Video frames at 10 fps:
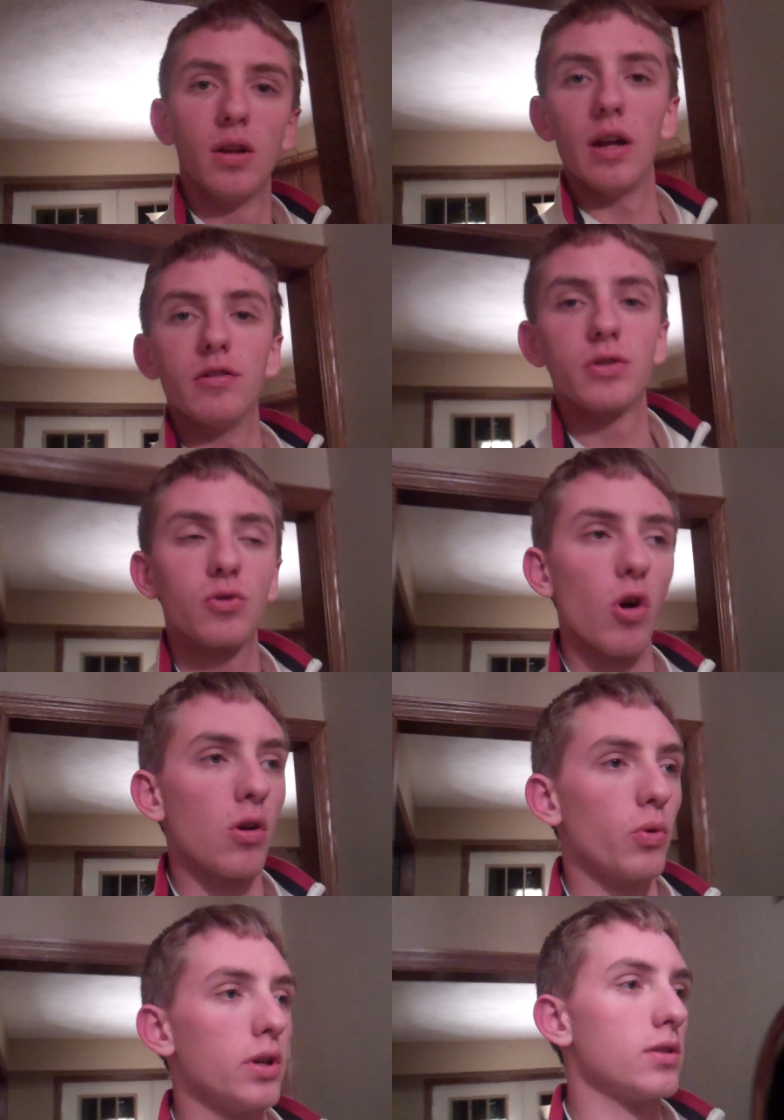have
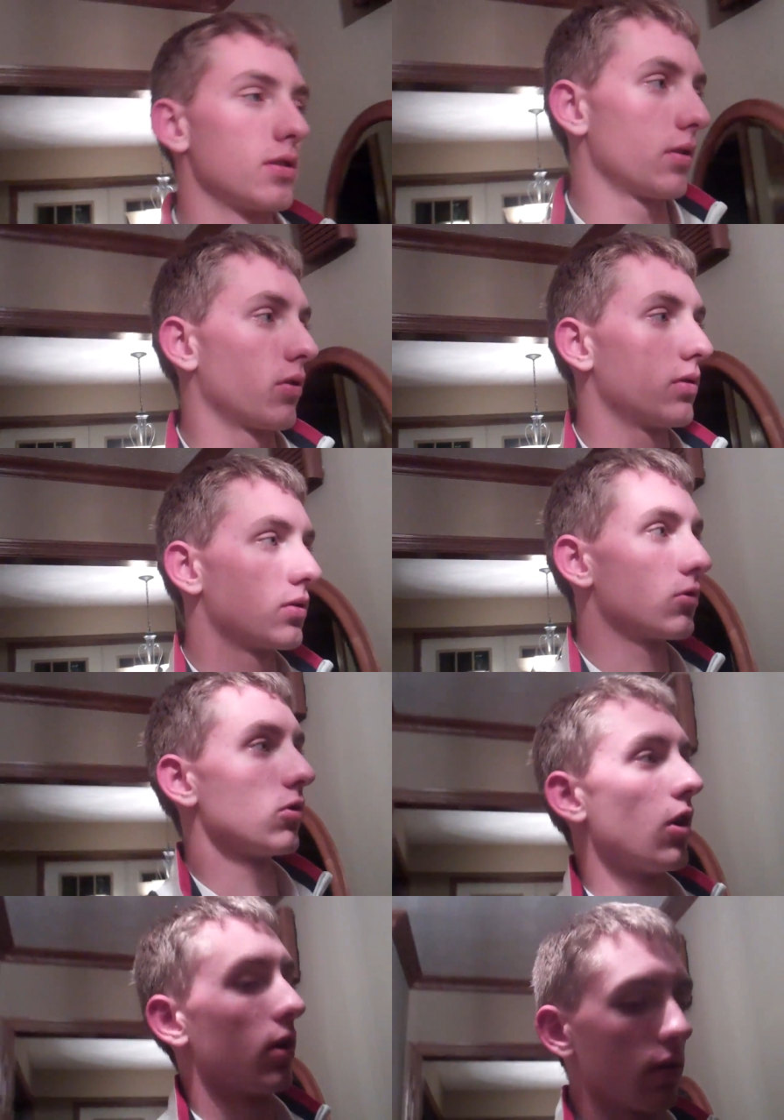strong winds and
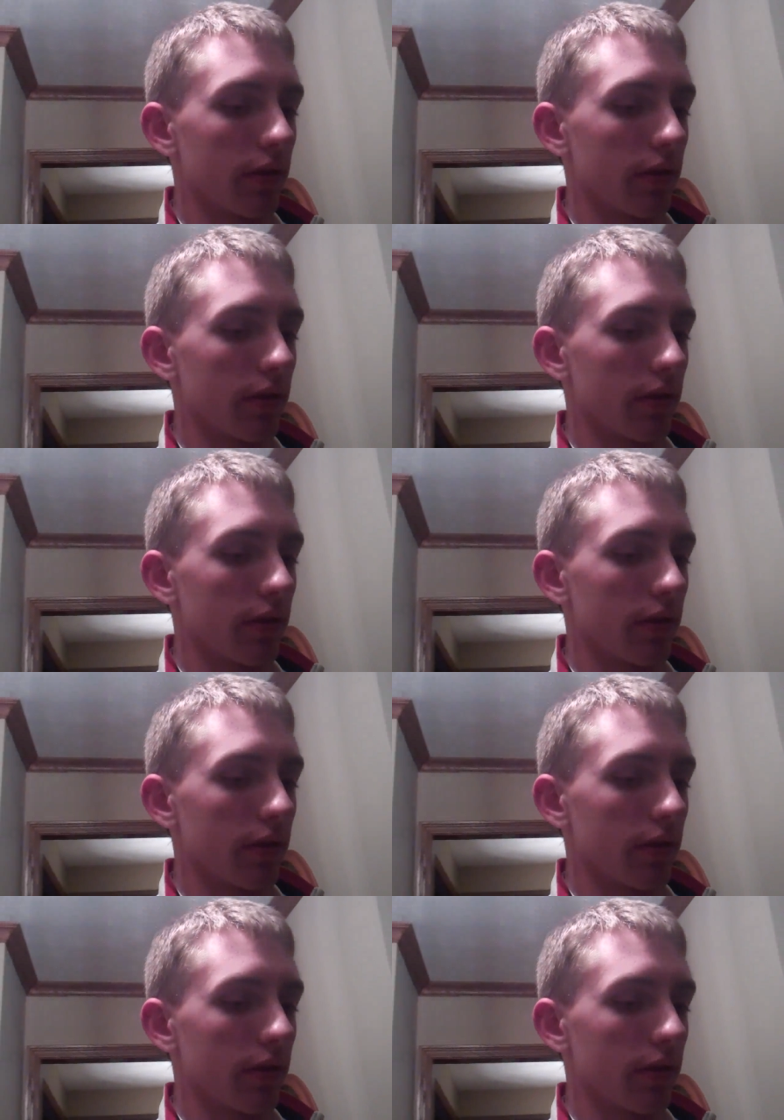strong